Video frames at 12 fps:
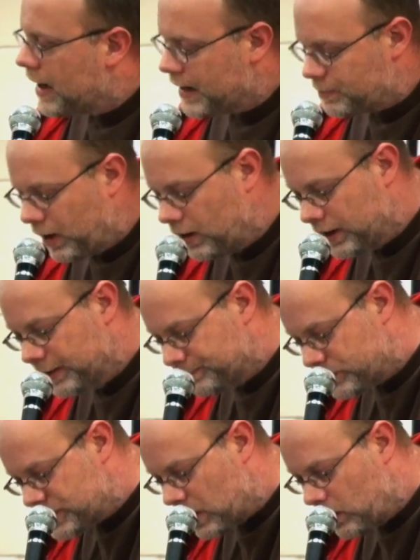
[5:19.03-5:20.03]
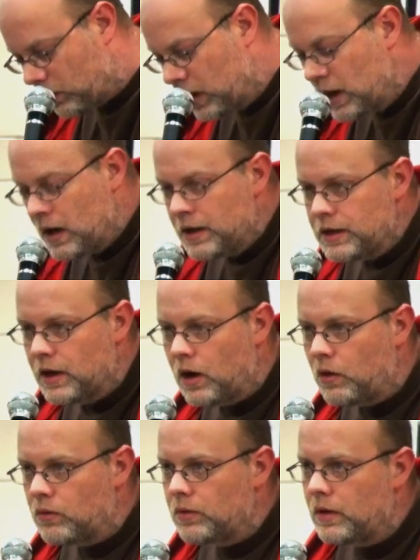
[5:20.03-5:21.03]
the Democrats ended in a
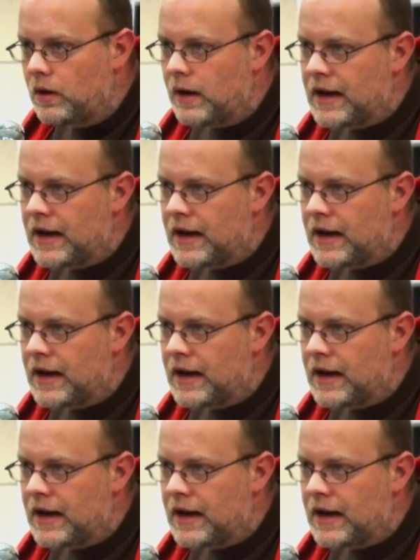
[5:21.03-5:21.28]
stalemate.